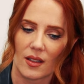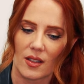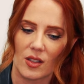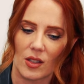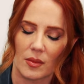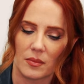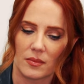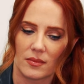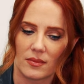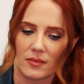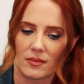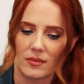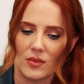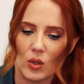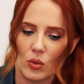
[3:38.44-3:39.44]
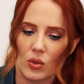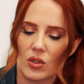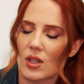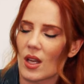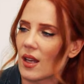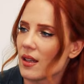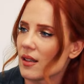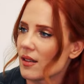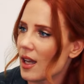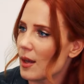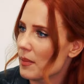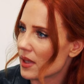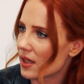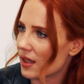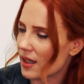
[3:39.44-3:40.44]
some new style
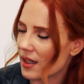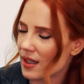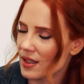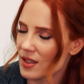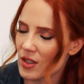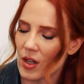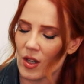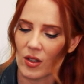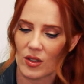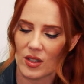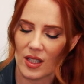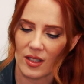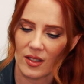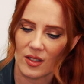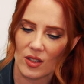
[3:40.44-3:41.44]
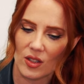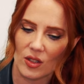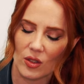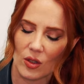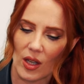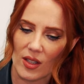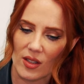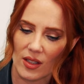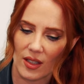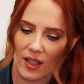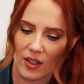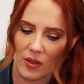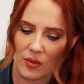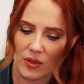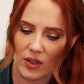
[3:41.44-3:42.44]
epica songs. And, you know, as a
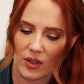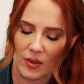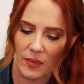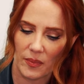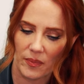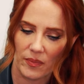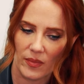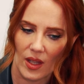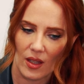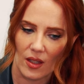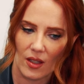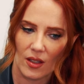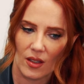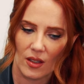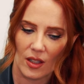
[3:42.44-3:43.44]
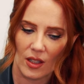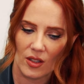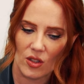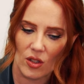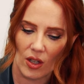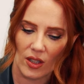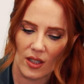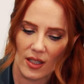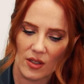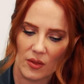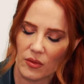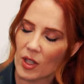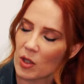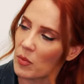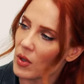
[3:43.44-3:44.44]
kind of a it started as a
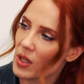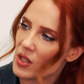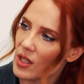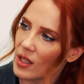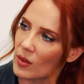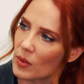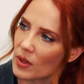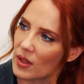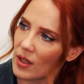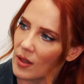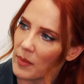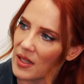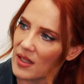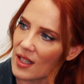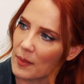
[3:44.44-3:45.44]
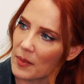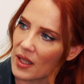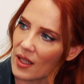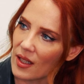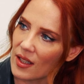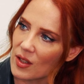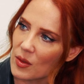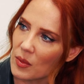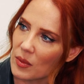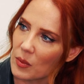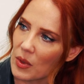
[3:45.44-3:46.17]
fun project when the pandemic hit.